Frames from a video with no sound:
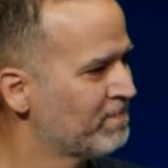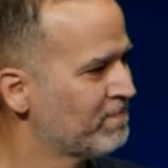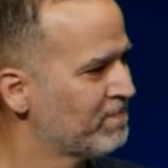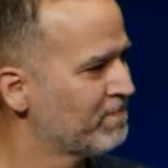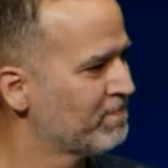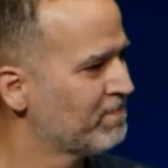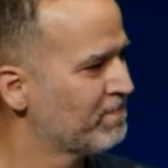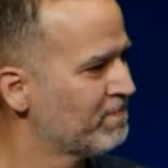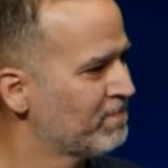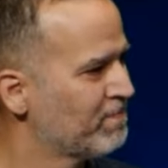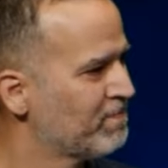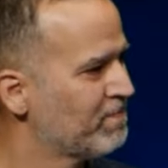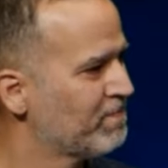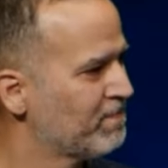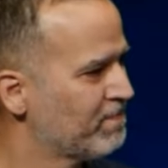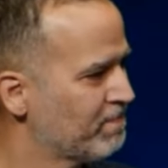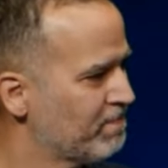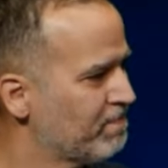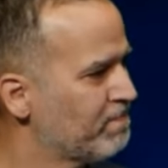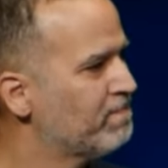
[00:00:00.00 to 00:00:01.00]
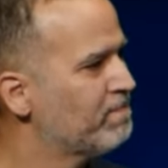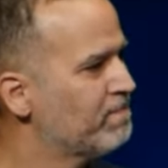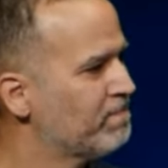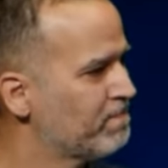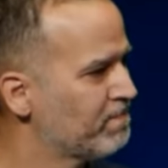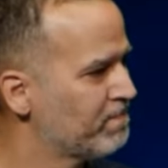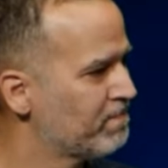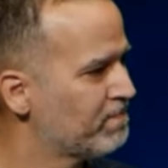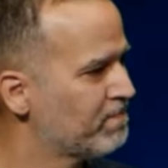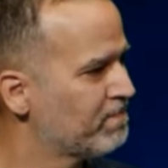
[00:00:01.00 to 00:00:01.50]

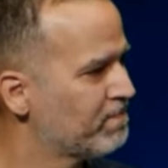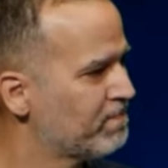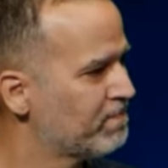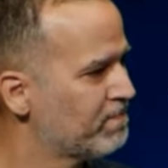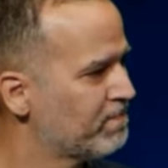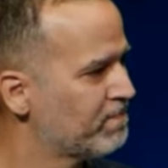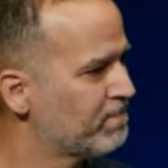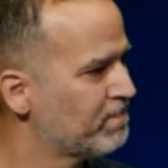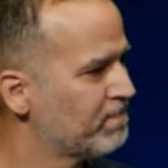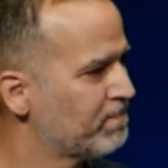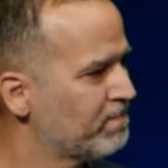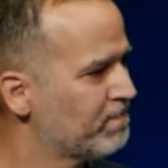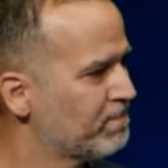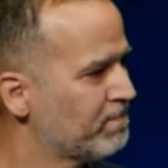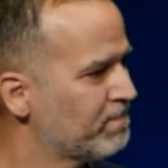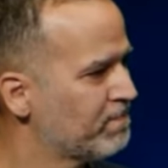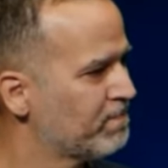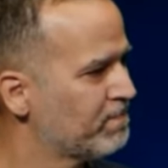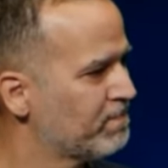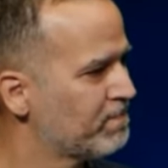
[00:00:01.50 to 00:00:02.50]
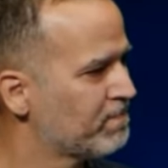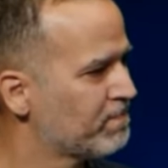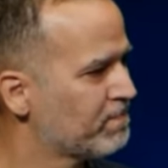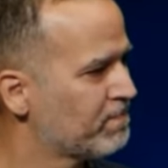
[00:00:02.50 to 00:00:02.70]
The person shown says nothing.